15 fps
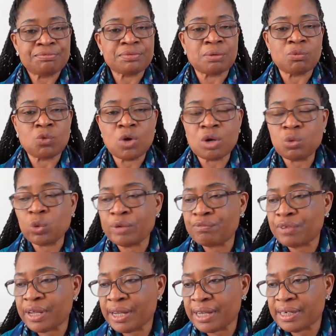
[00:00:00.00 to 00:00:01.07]
From what
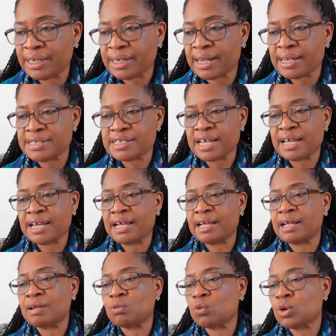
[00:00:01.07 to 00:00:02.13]
we've heard in
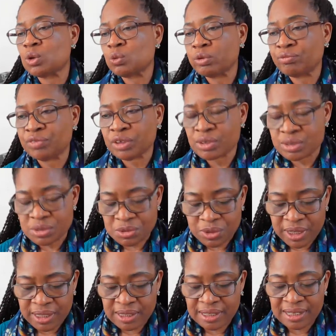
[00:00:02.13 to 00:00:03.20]
Isaiah and what we've just
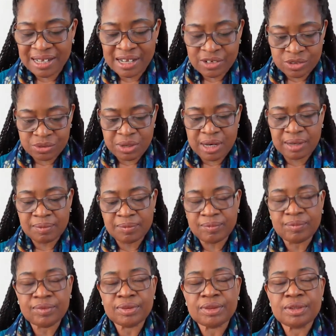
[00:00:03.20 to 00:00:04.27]
read in Ezra,
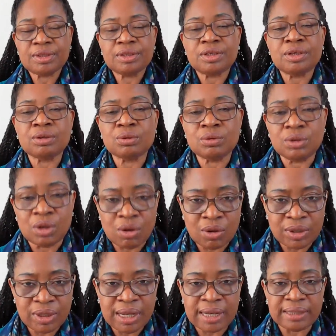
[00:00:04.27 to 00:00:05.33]
you
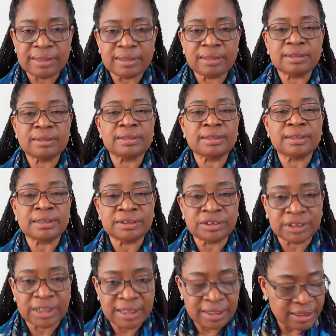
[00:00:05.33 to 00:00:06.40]
know that the
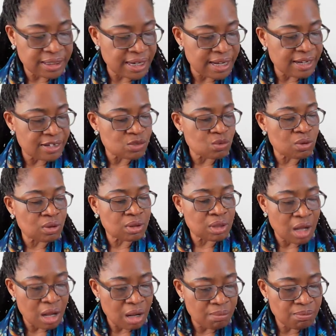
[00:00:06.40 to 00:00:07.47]
Gentiles will
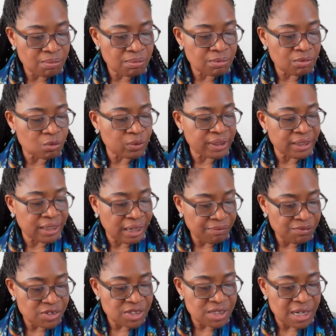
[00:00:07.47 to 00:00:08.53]
come with
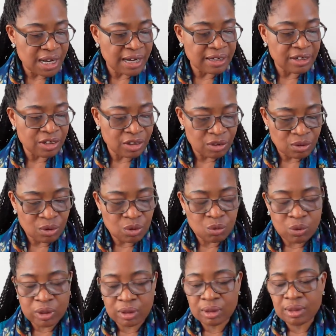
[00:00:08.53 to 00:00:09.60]
gifts and you
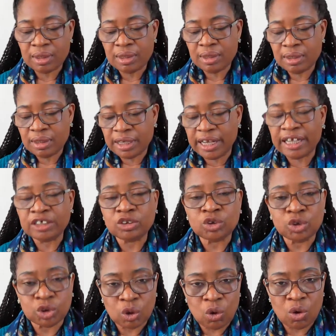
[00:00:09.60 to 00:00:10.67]
will
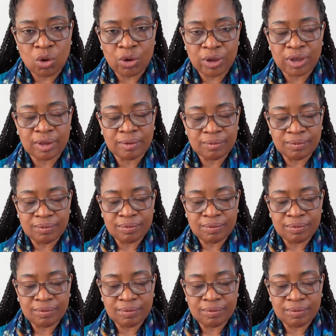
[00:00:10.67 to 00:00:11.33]
enjoy